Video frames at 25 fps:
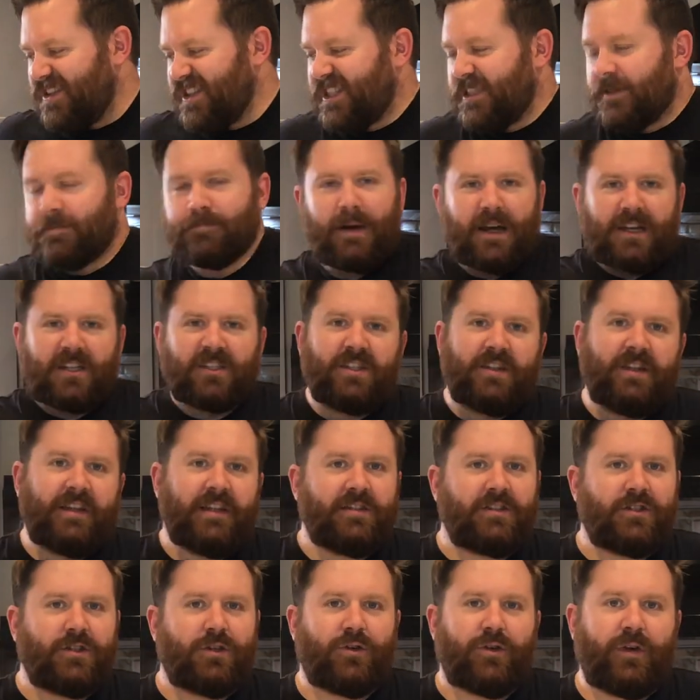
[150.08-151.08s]
smashing
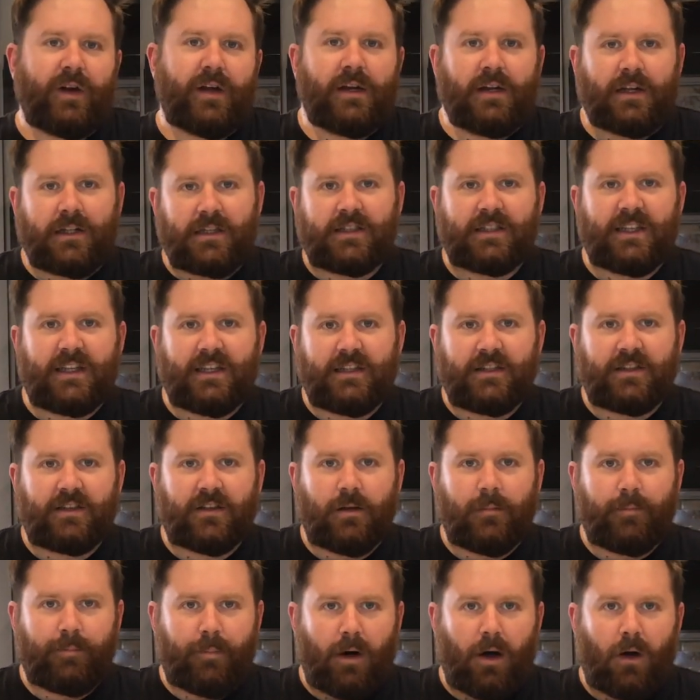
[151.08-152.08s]
these ingredients into the
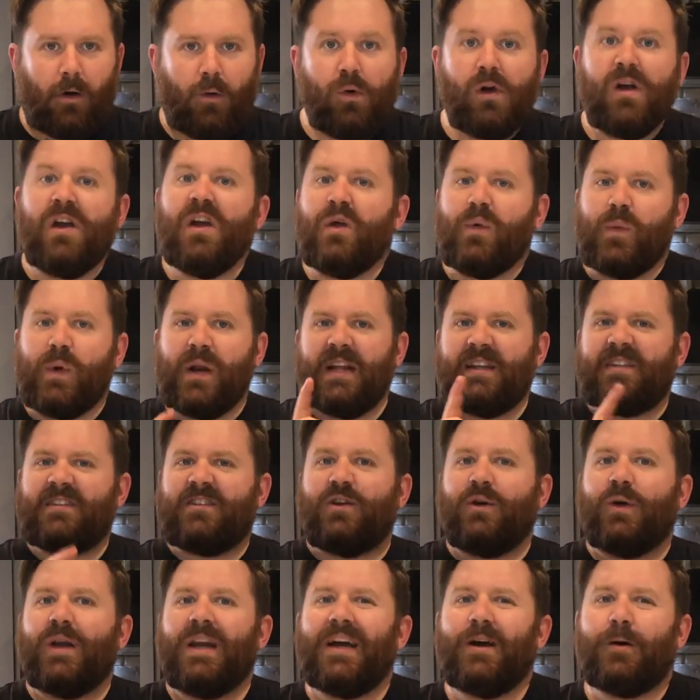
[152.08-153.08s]
bowl, we need to
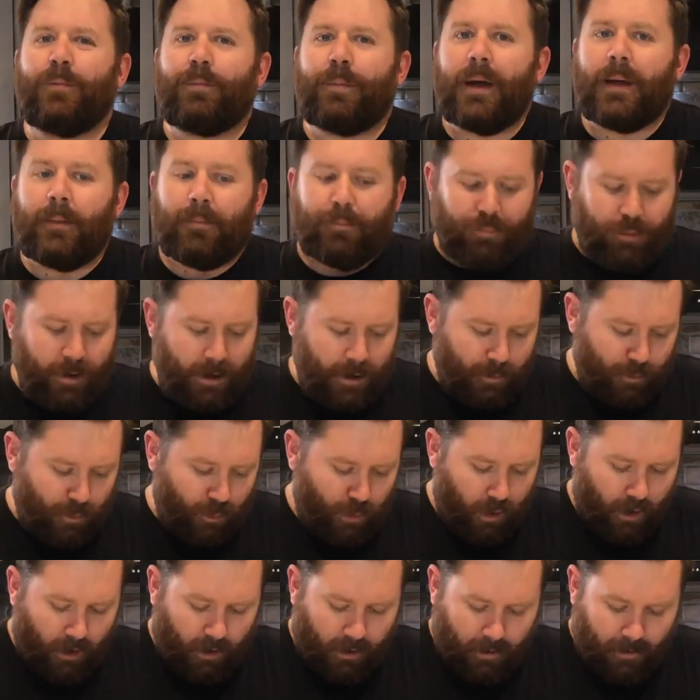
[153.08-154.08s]
do a little bit of prep
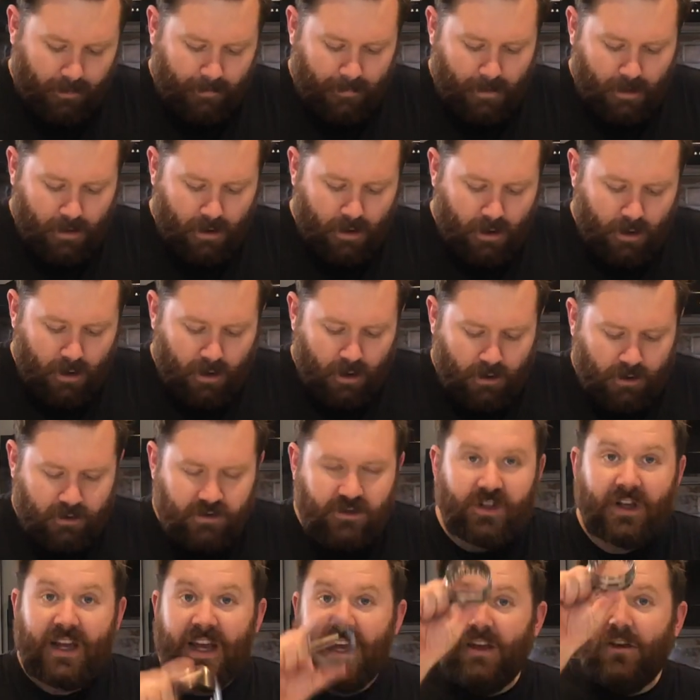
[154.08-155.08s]
work.
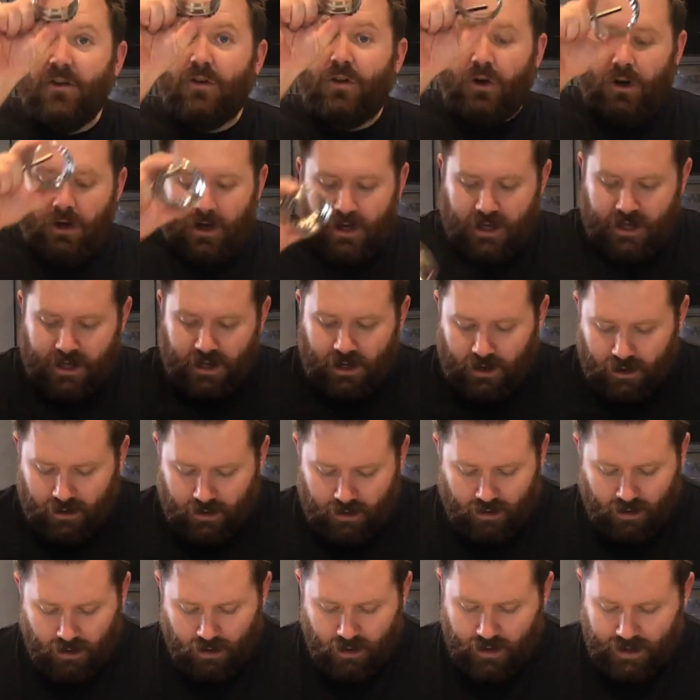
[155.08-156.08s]
So get your cookie
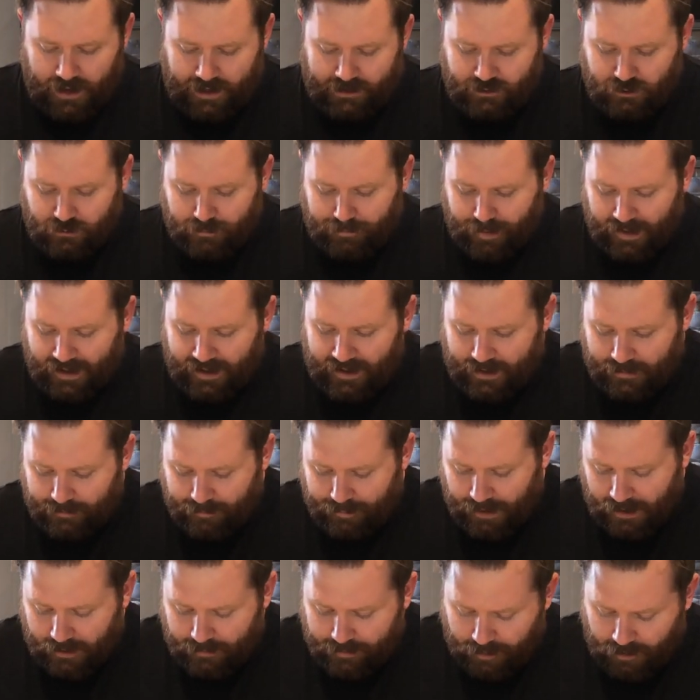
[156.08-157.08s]
cutter and your baking
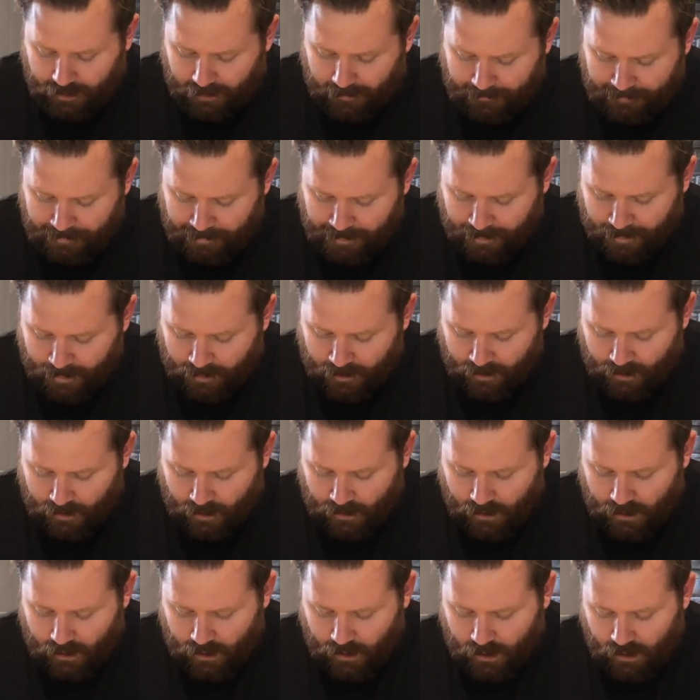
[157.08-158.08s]
paper,
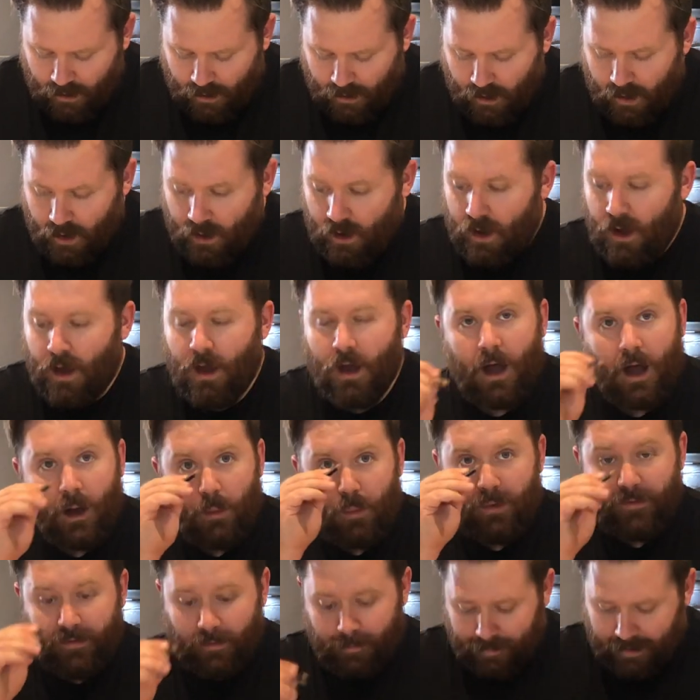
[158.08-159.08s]
and
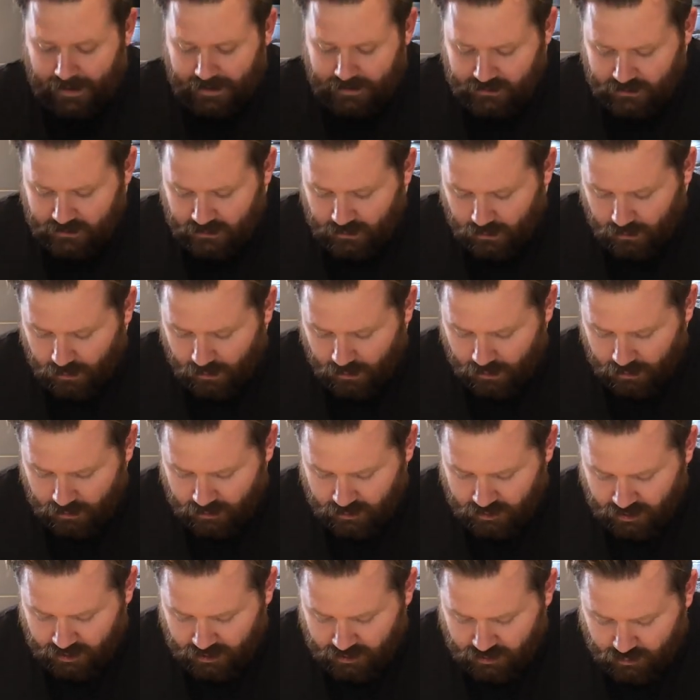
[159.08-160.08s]
with your pencil,
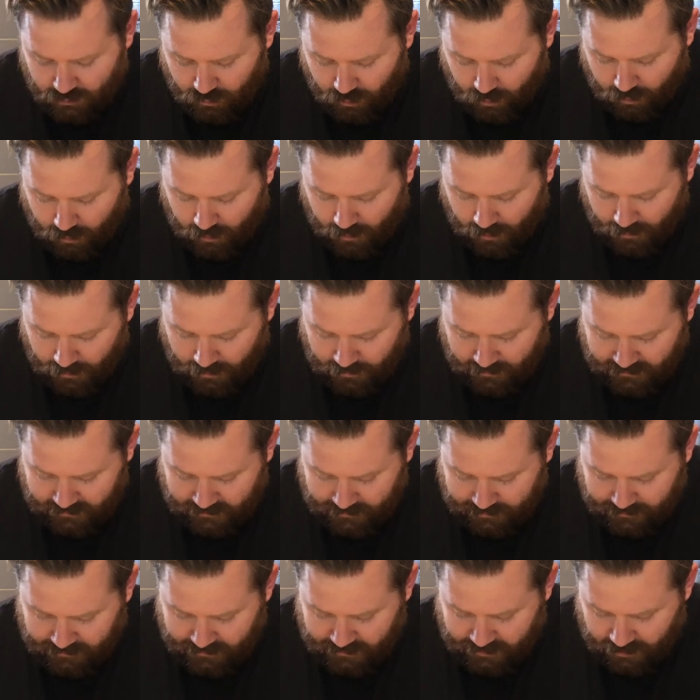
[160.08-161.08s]
just draw
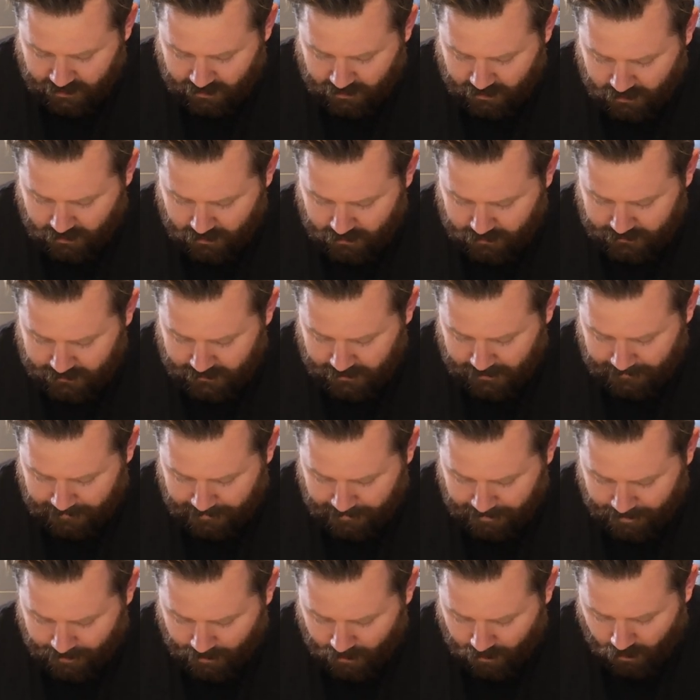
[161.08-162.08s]
some circles
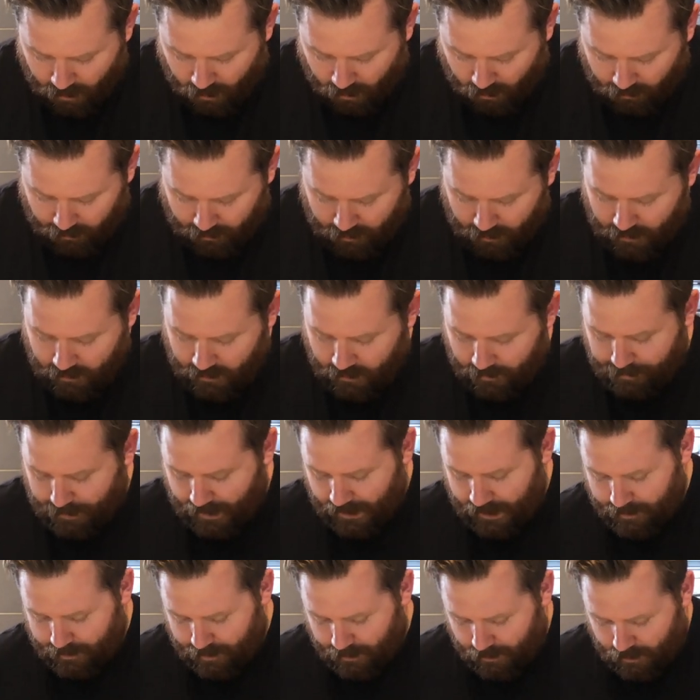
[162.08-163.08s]
on the
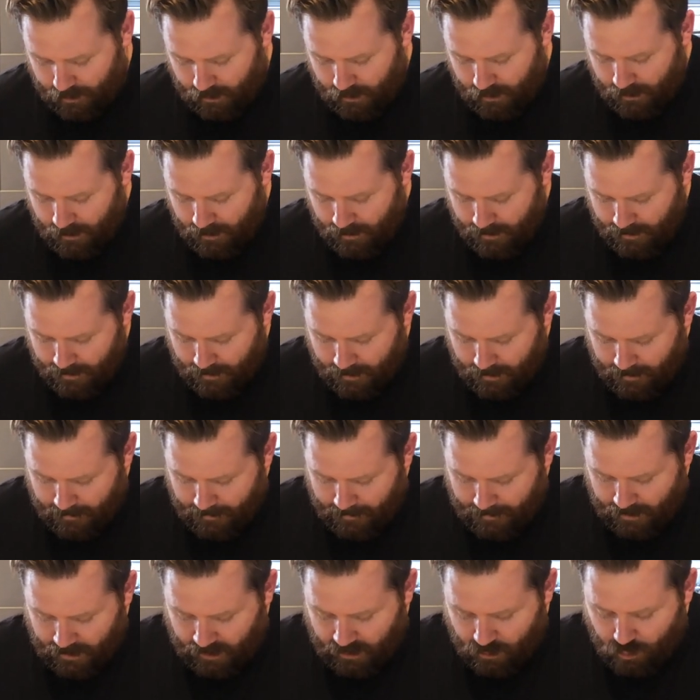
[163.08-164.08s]
paper.
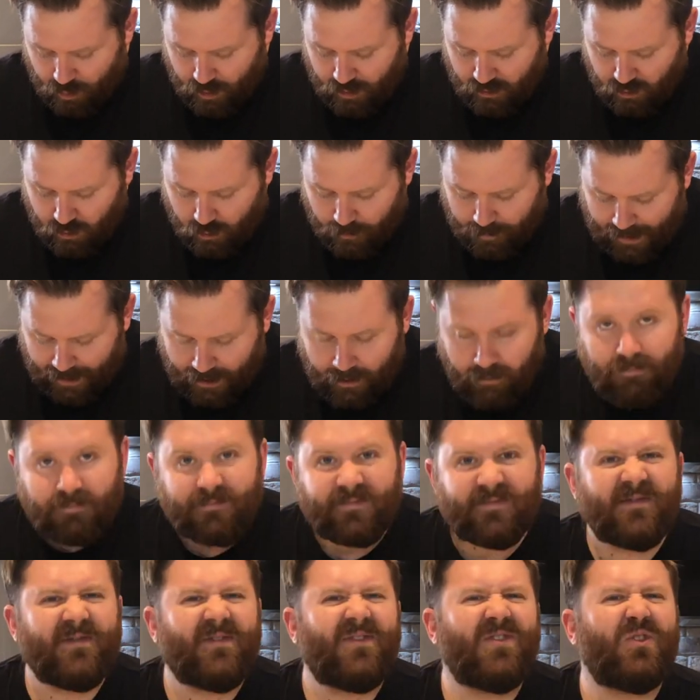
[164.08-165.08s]
And you want to do about
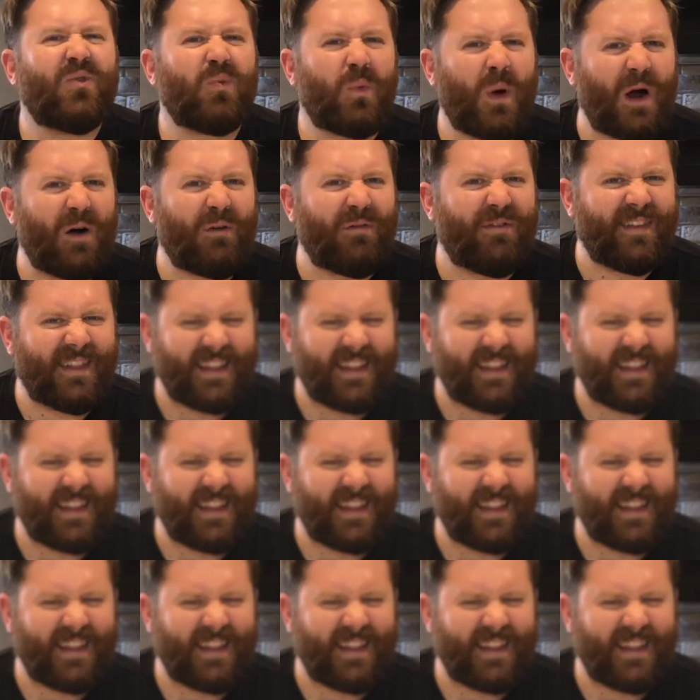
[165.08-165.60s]
12 of